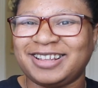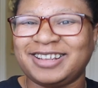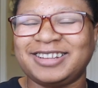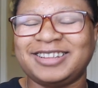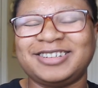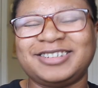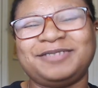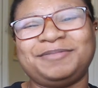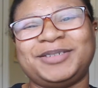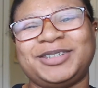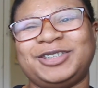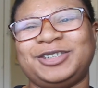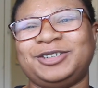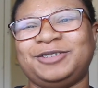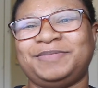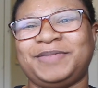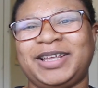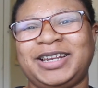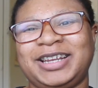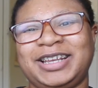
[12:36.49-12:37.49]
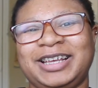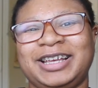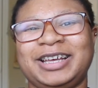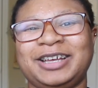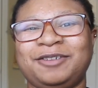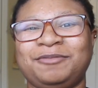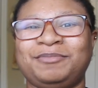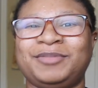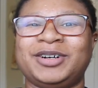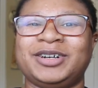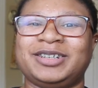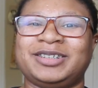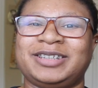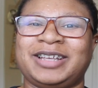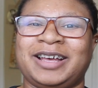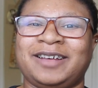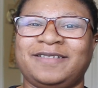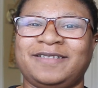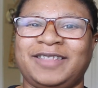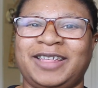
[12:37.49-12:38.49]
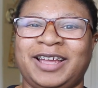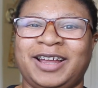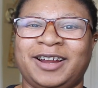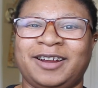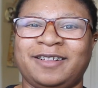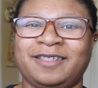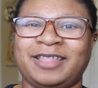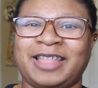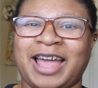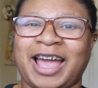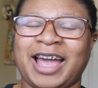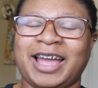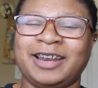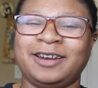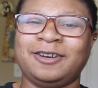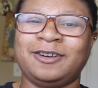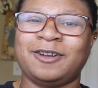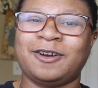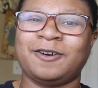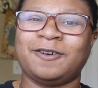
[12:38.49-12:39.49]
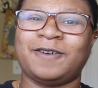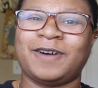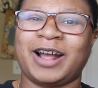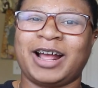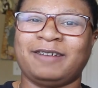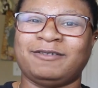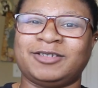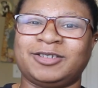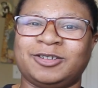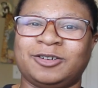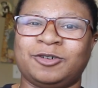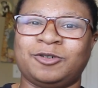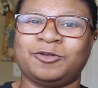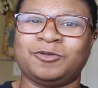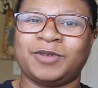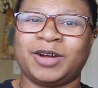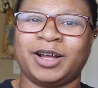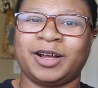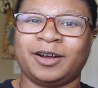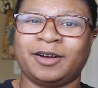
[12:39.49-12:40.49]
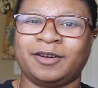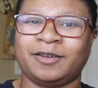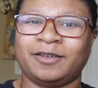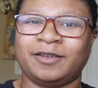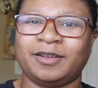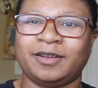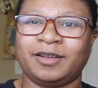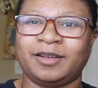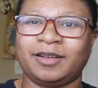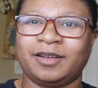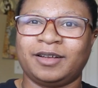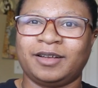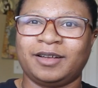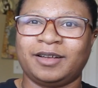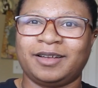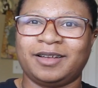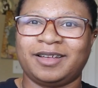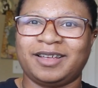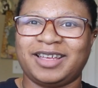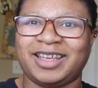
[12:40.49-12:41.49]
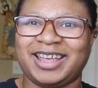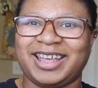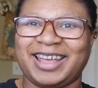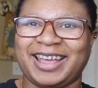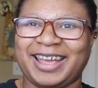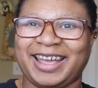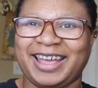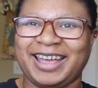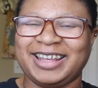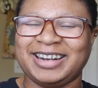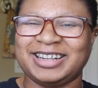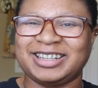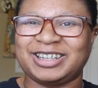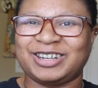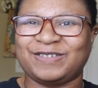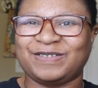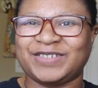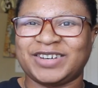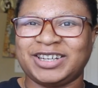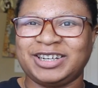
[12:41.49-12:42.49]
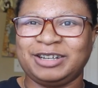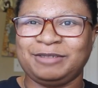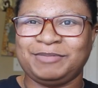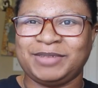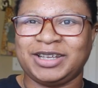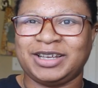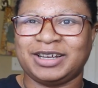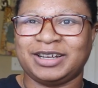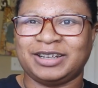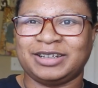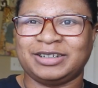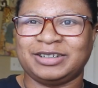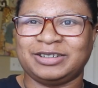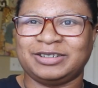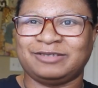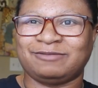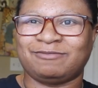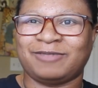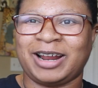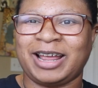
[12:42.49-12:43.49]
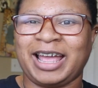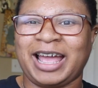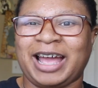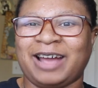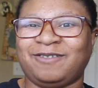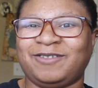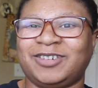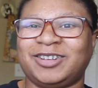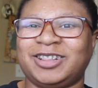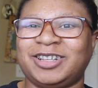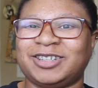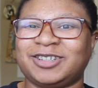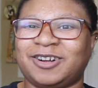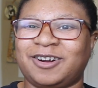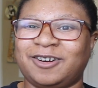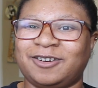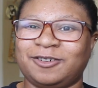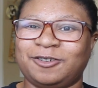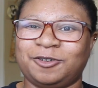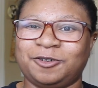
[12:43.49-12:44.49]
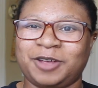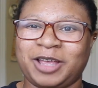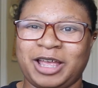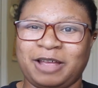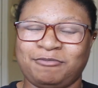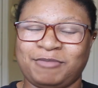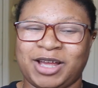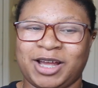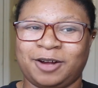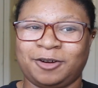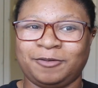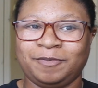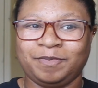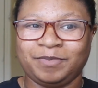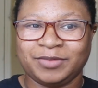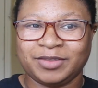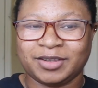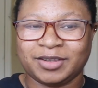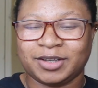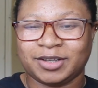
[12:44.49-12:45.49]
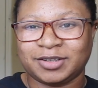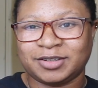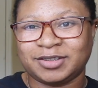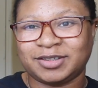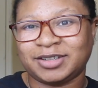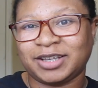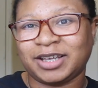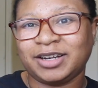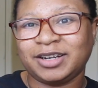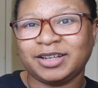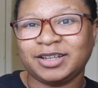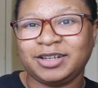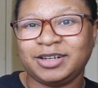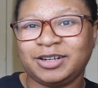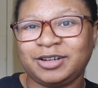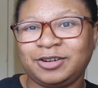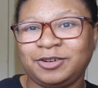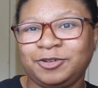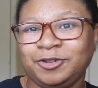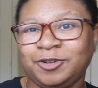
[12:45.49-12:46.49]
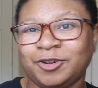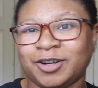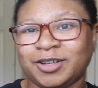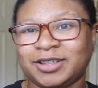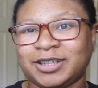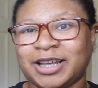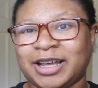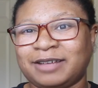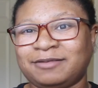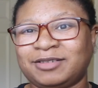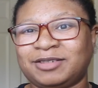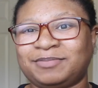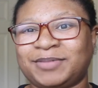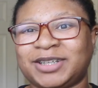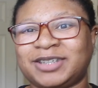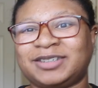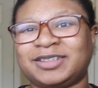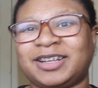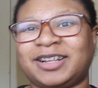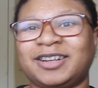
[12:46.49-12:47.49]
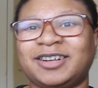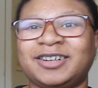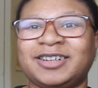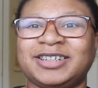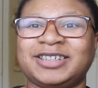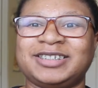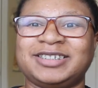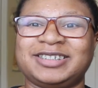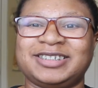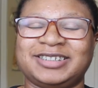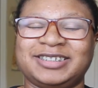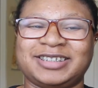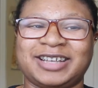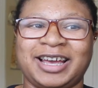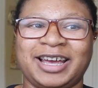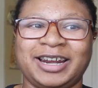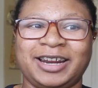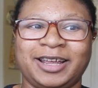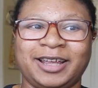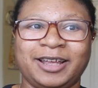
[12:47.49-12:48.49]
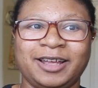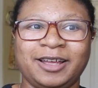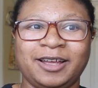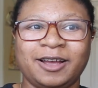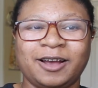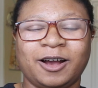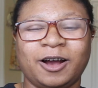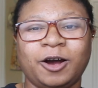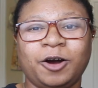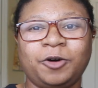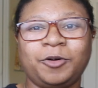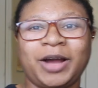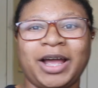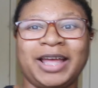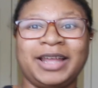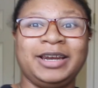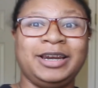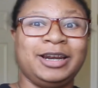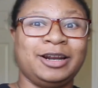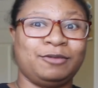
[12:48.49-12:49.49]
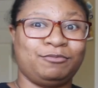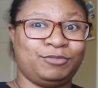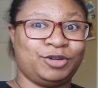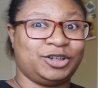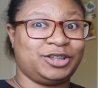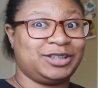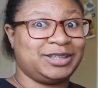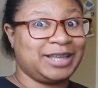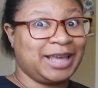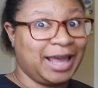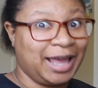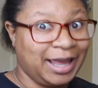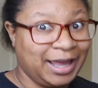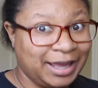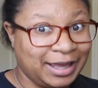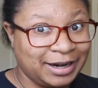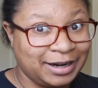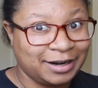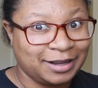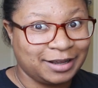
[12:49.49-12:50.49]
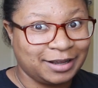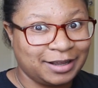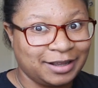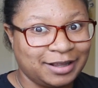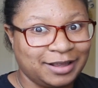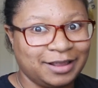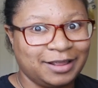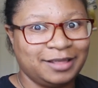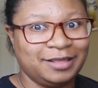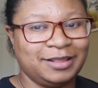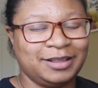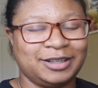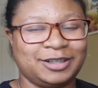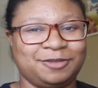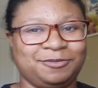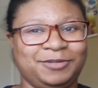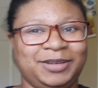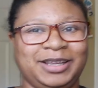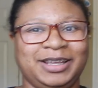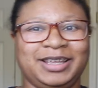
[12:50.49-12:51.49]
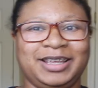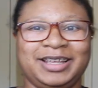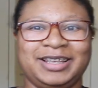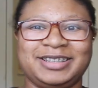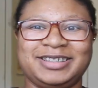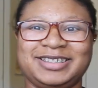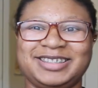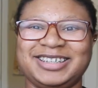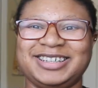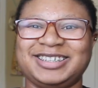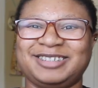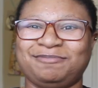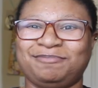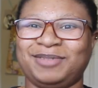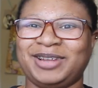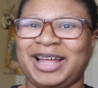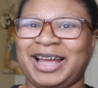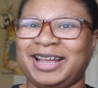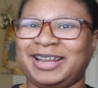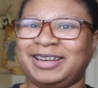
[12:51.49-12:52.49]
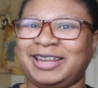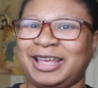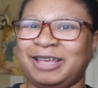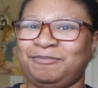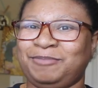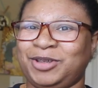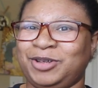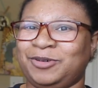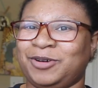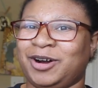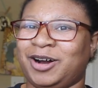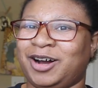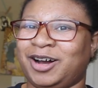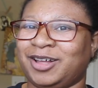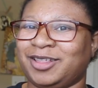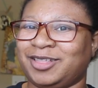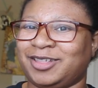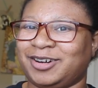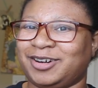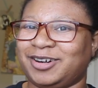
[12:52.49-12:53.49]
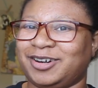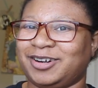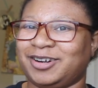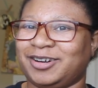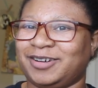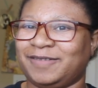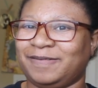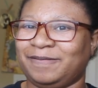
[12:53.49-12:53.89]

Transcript: there's been too many good books out there that I know have sold well. And it's funny because right after this article came out, suddenly the New York Times bestseller list decided, oh, at number 10 this week is this black debut author.